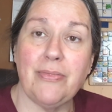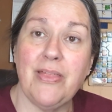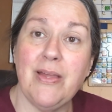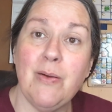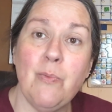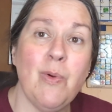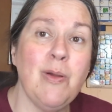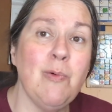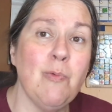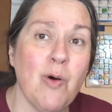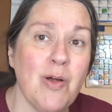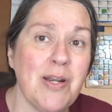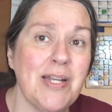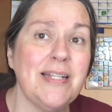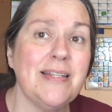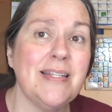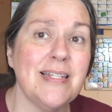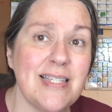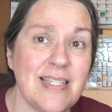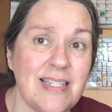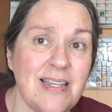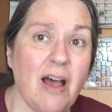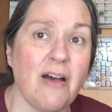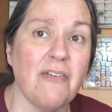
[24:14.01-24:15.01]
Then we wanted the
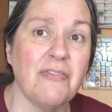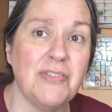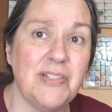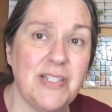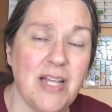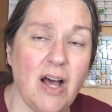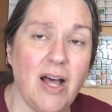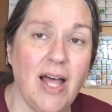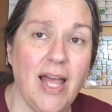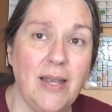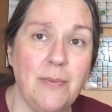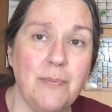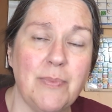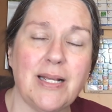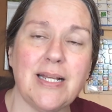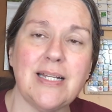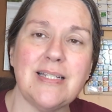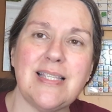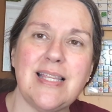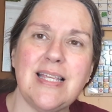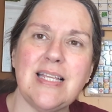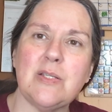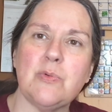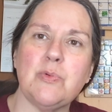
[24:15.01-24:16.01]
stuff done
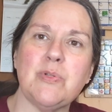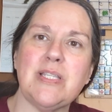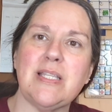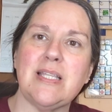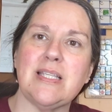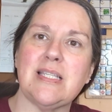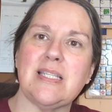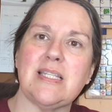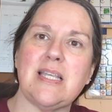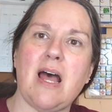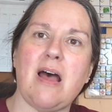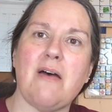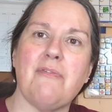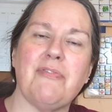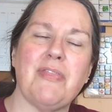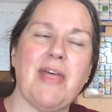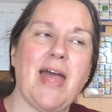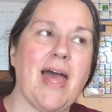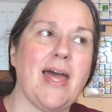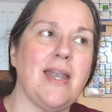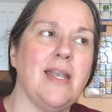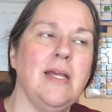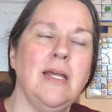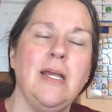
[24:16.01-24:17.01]
because this was the stuff
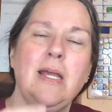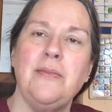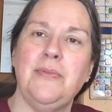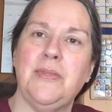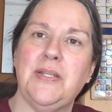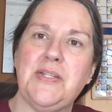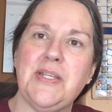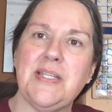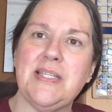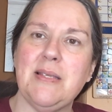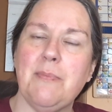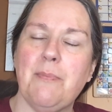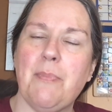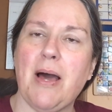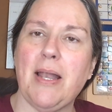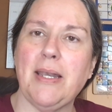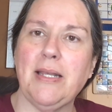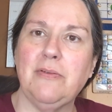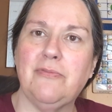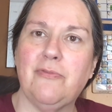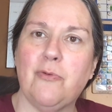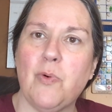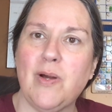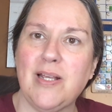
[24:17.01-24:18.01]
that the
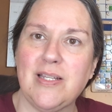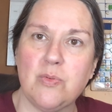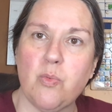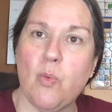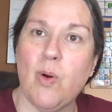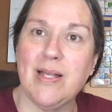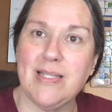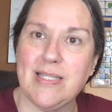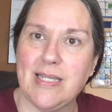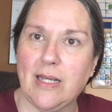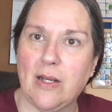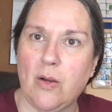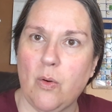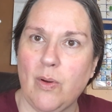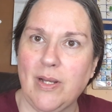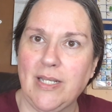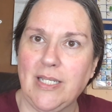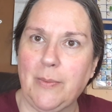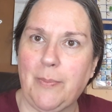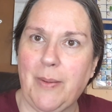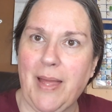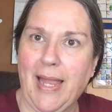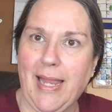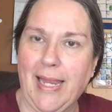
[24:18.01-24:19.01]
disembodied voice wasn't going
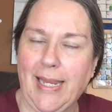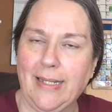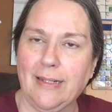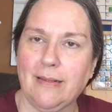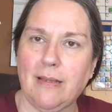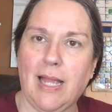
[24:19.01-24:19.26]
to paint,